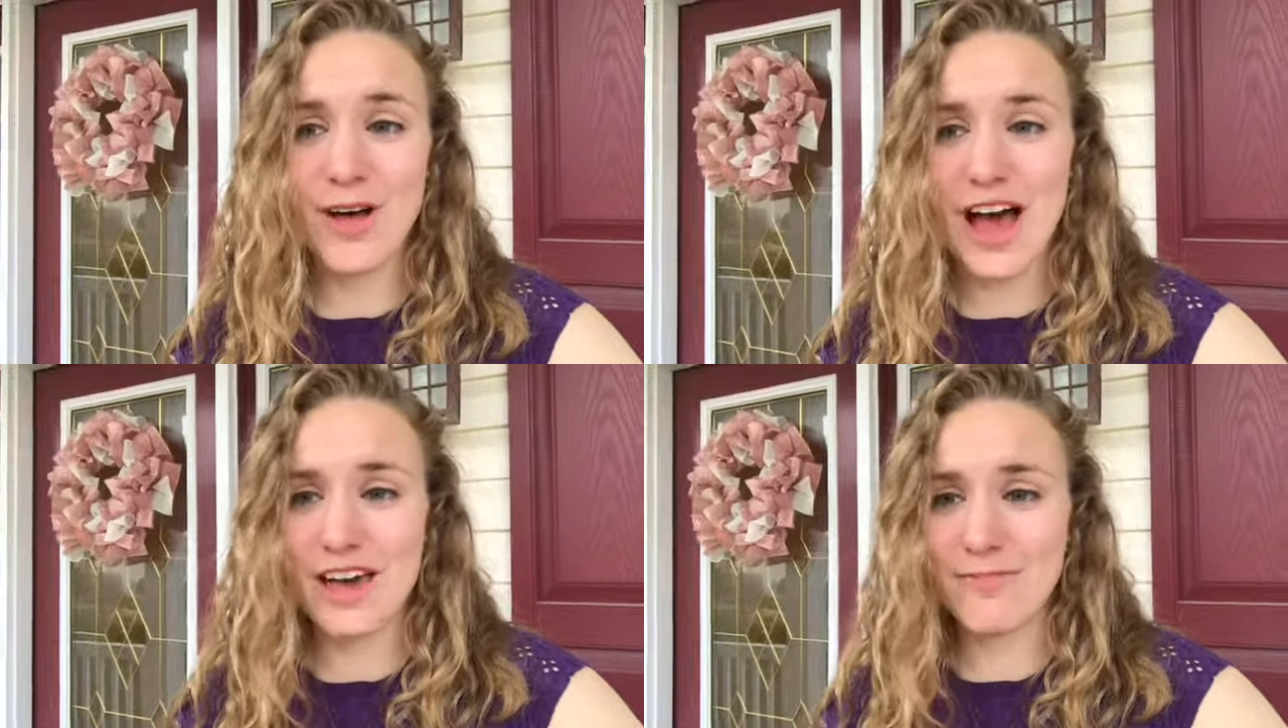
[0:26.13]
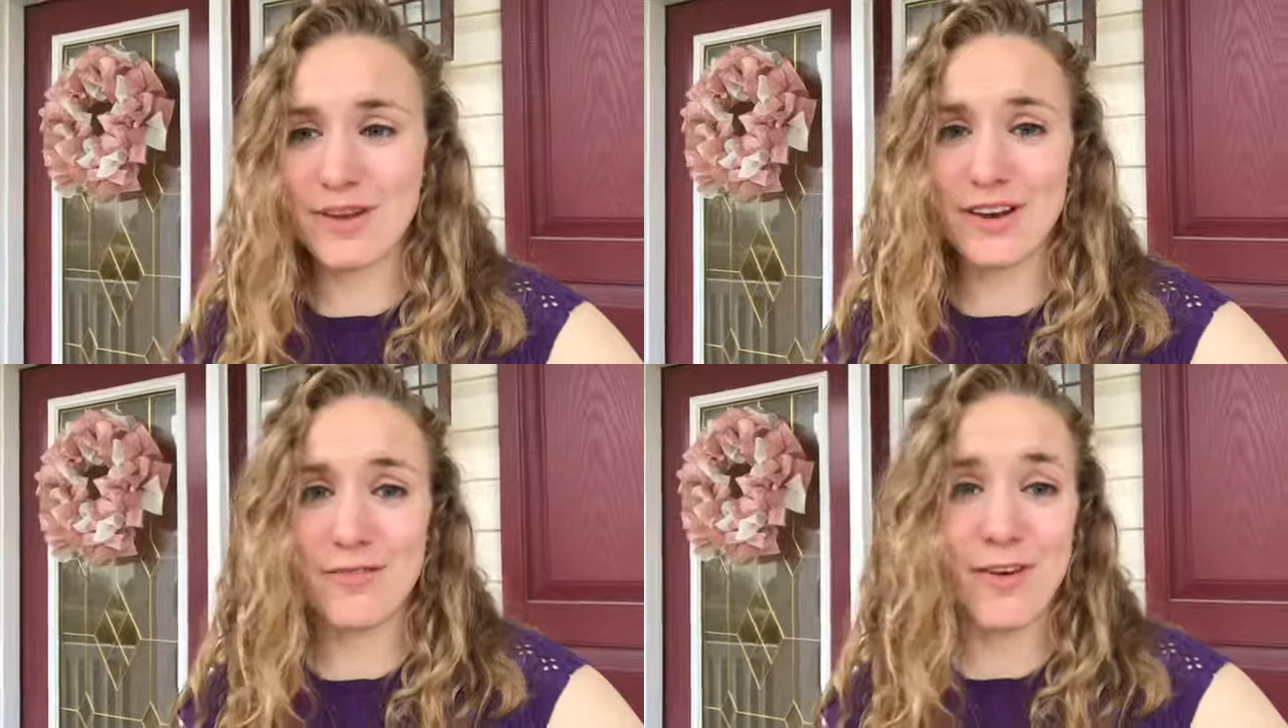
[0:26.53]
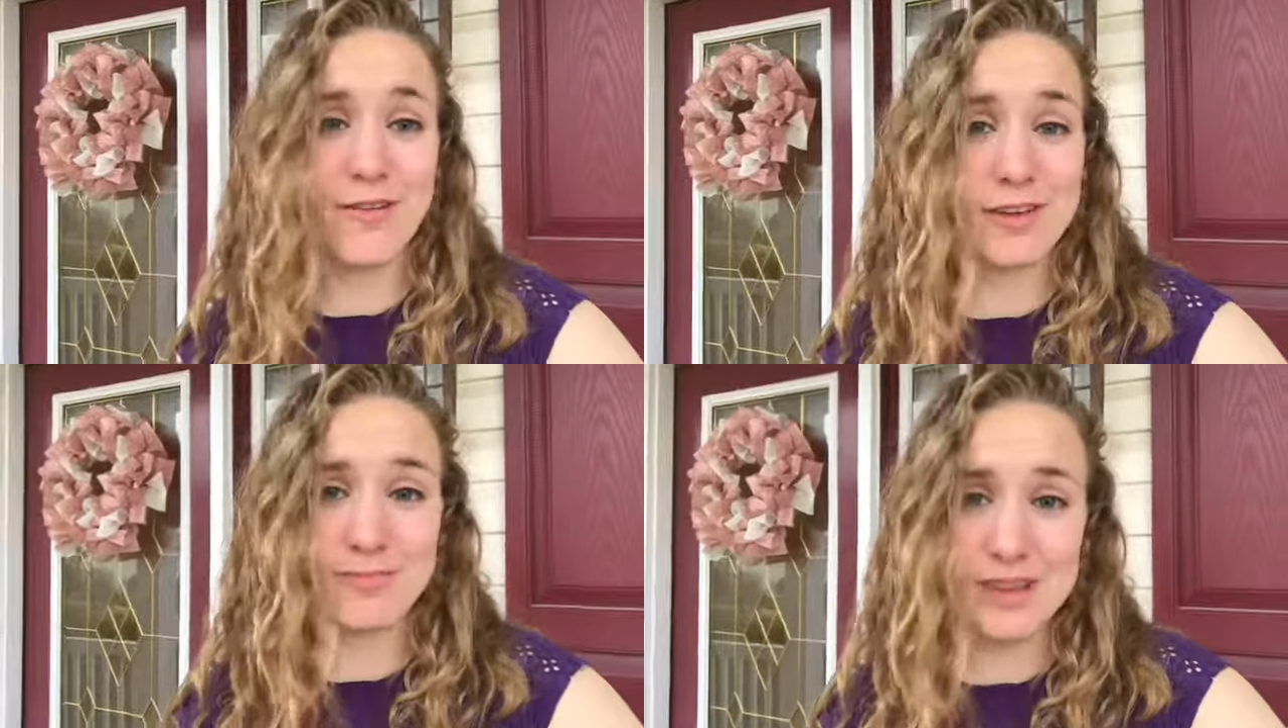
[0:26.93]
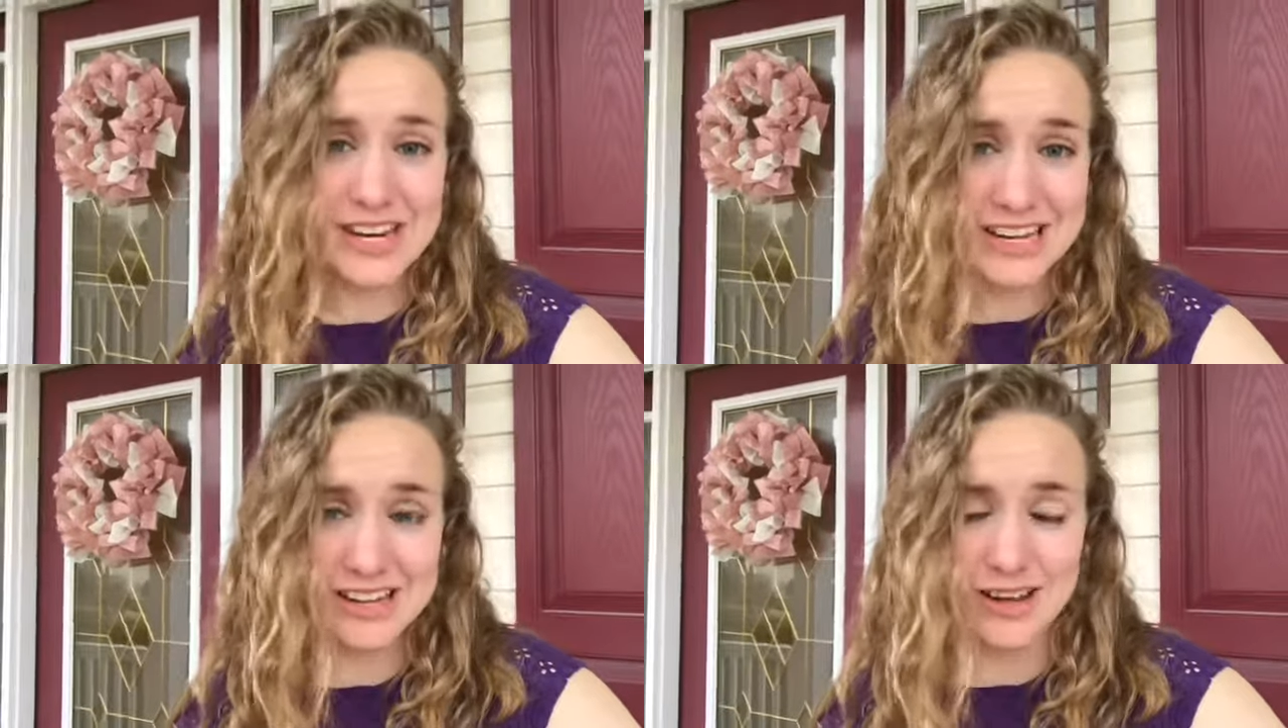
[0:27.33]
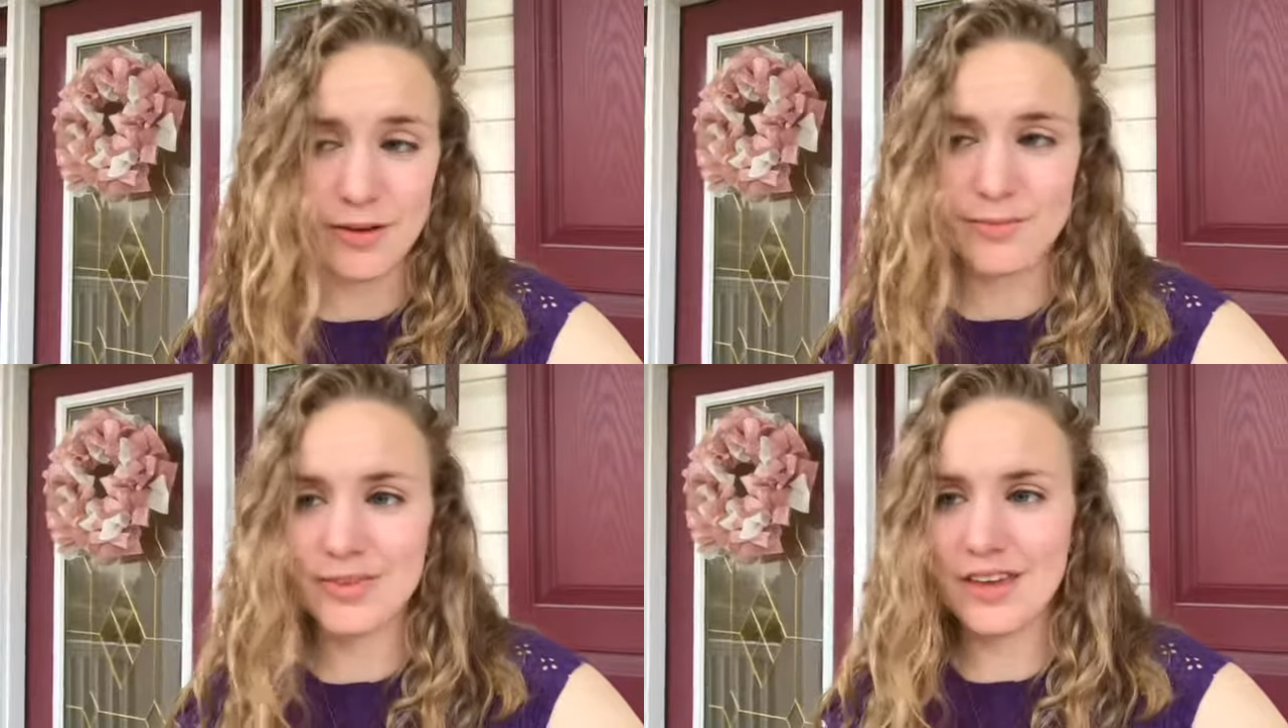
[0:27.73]
I have been involved in many
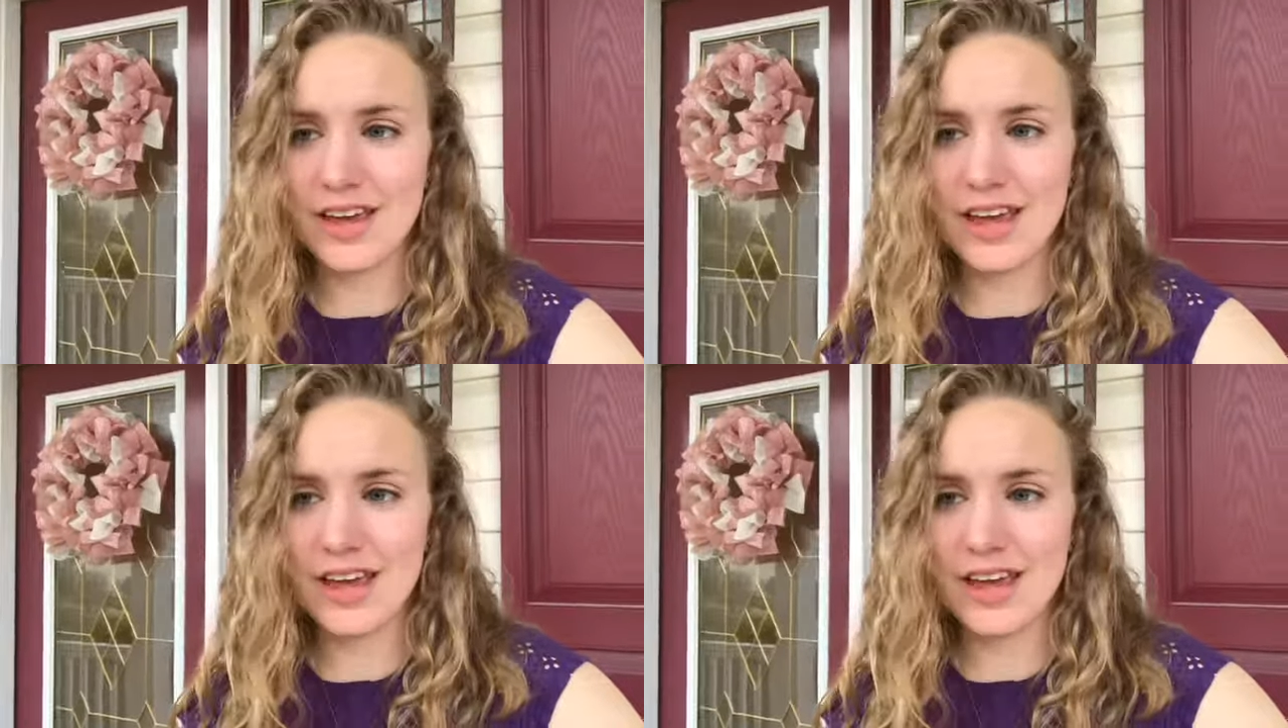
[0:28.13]
clubs,